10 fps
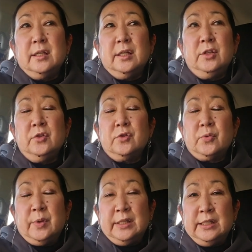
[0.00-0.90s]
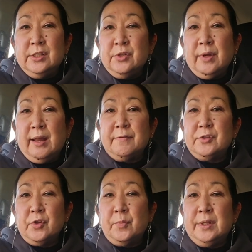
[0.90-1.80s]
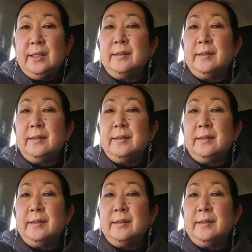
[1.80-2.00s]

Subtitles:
in your 20s, you have so many